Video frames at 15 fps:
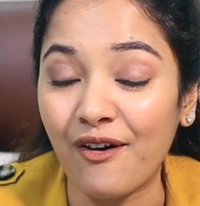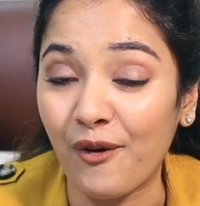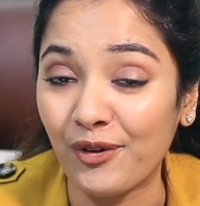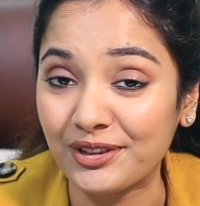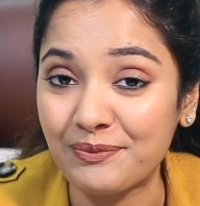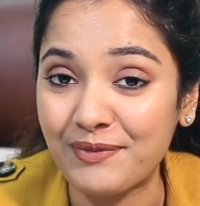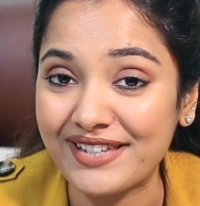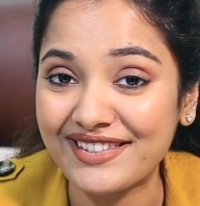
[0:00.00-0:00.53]
All
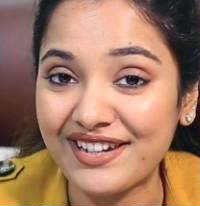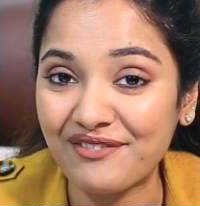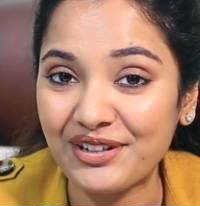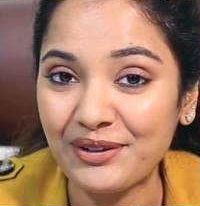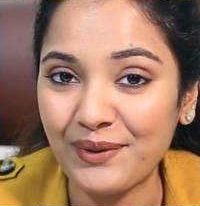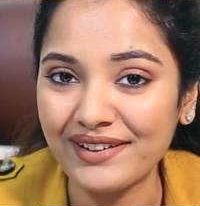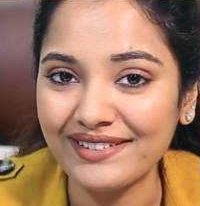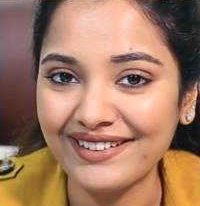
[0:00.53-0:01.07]
the best
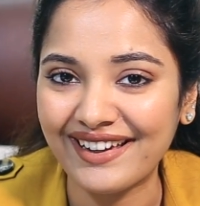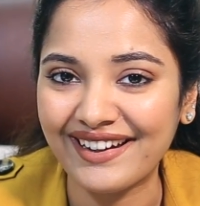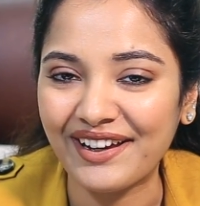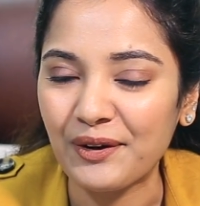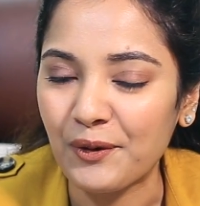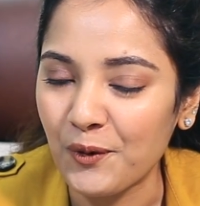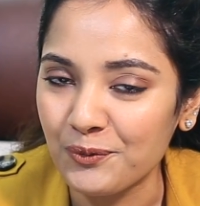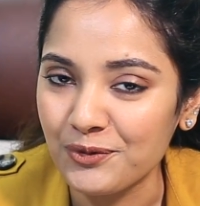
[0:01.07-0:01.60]
everyone, and I
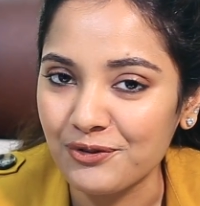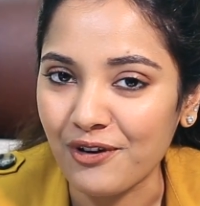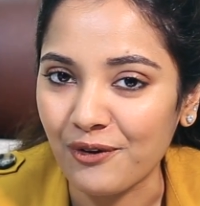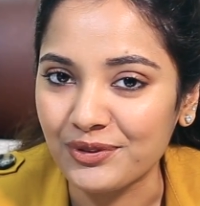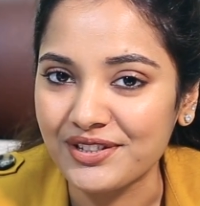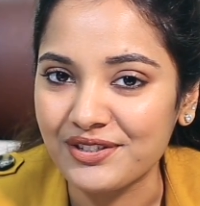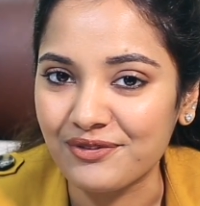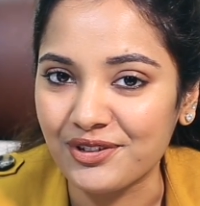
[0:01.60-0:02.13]
hope you
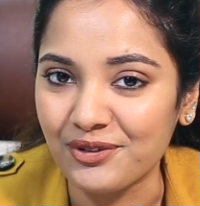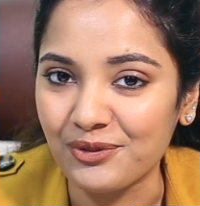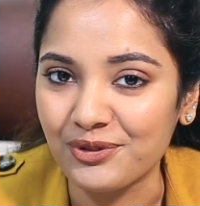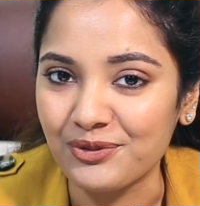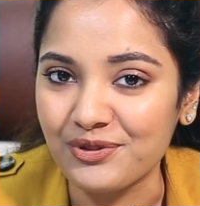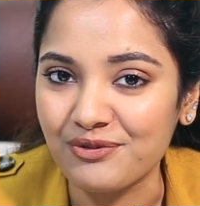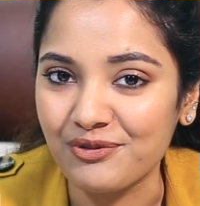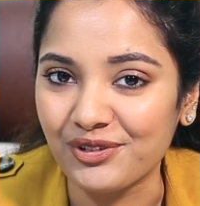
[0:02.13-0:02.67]
found this video
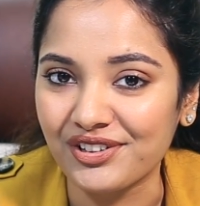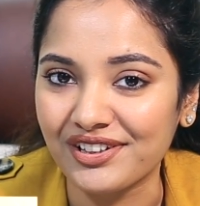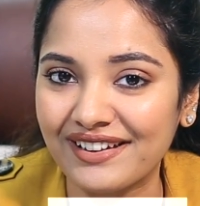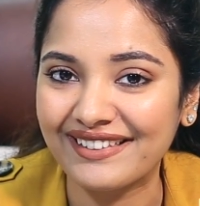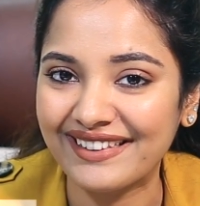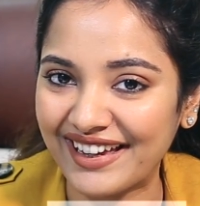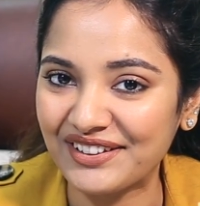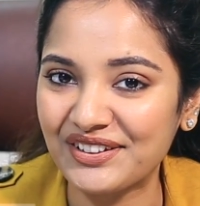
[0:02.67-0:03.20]
useful.
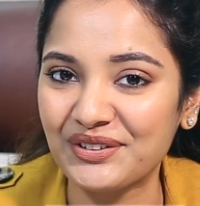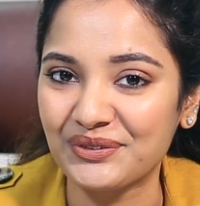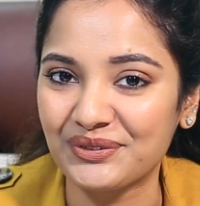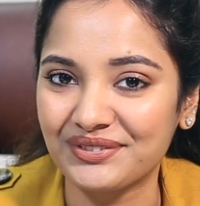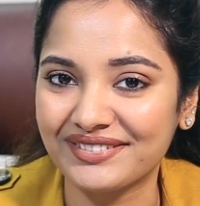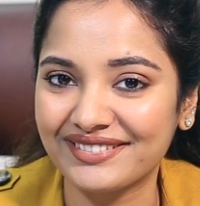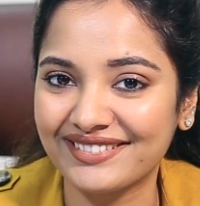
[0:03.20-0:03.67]
Thank you.